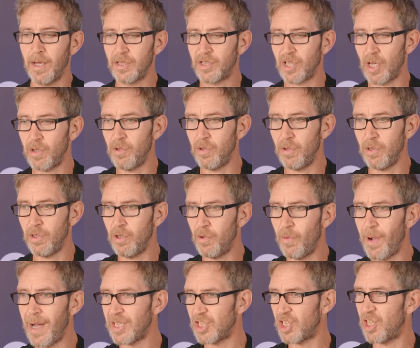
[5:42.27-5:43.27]
So
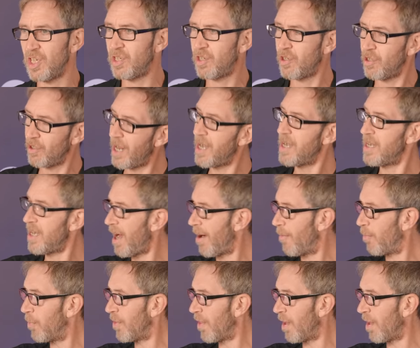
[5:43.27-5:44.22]
you actually could end up